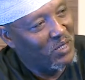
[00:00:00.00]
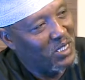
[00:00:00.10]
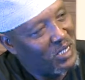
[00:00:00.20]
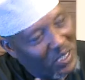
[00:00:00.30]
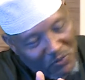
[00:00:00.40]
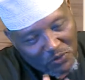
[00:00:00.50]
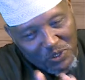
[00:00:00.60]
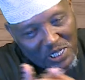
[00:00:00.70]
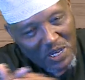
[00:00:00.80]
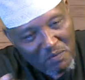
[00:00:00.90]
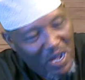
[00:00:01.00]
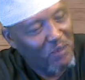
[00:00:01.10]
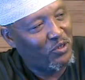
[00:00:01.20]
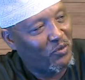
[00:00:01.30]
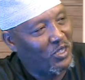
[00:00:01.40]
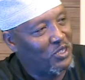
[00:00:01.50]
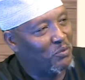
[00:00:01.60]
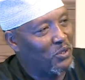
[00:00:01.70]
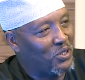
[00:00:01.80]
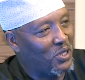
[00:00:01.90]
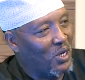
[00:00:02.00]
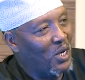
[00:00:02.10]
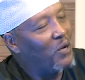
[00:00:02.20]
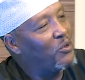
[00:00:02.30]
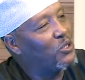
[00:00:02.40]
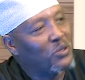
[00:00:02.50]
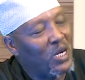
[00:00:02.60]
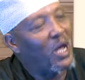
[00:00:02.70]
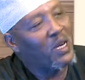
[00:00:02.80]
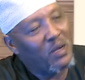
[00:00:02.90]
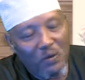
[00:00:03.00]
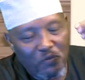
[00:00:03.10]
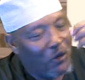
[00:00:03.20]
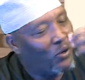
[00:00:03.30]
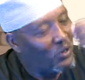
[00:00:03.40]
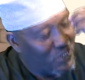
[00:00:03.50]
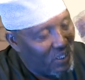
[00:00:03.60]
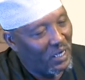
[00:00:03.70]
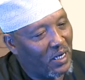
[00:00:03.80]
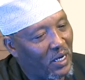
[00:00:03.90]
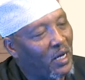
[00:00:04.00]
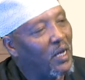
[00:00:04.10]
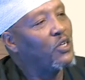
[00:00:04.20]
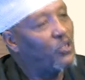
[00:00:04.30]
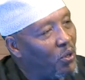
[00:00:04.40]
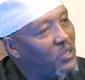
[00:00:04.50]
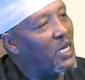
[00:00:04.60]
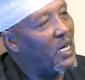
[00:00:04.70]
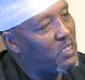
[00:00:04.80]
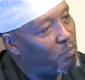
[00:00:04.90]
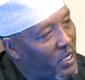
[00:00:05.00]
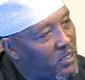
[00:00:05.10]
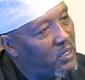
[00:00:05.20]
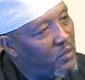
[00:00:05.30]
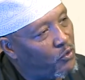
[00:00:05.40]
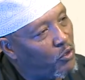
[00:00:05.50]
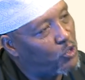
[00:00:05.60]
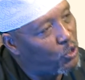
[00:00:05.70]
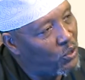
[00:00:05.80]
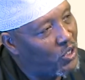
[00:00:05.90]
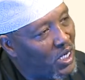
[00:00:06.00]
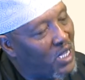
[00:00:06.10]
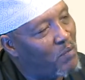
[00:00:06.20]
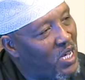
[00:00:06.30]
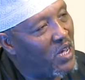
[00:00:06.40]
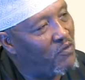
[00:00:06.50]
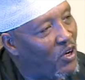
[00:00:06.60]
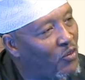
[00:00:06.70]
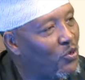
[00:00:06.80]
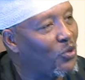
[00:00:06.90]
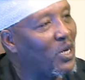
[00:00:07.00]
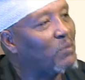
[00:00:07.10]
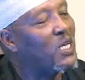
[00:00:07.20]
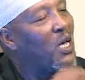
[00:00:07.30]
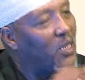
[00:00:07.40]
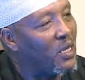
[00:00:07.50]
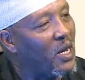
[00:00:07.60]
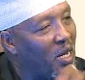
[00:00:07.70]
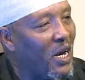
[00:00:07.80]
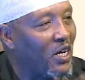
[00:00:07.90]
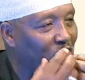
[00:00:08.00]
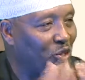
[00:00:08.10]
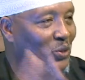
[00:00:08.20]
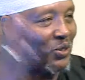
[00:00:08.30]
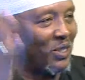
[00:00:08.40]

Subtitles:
These are the future imams of this mosque. We should, and for God's sake, don't expect from children the behavior of grown-ups. They are children.